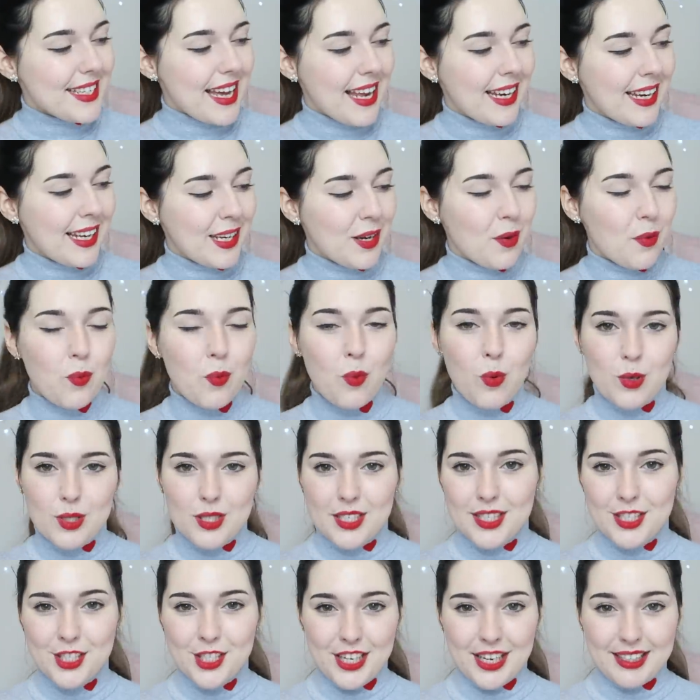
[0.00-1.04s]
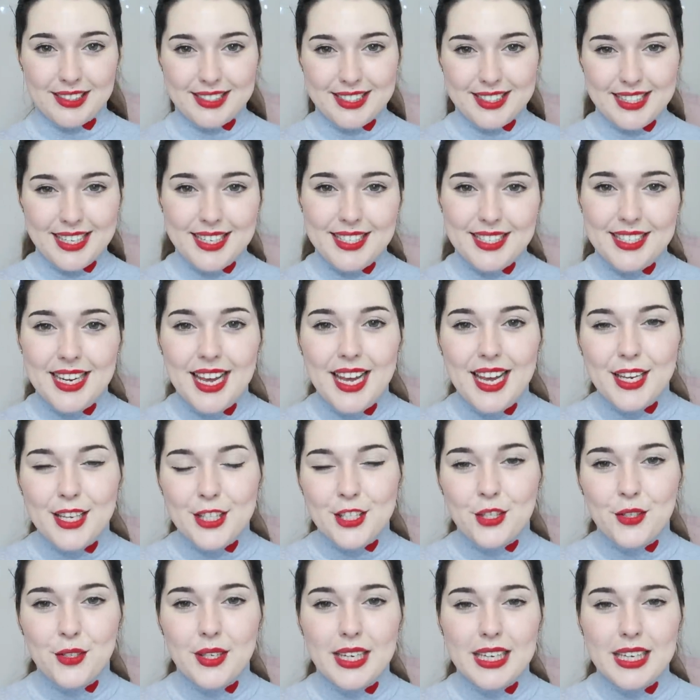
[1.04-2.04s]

Darling Water Gel Tint to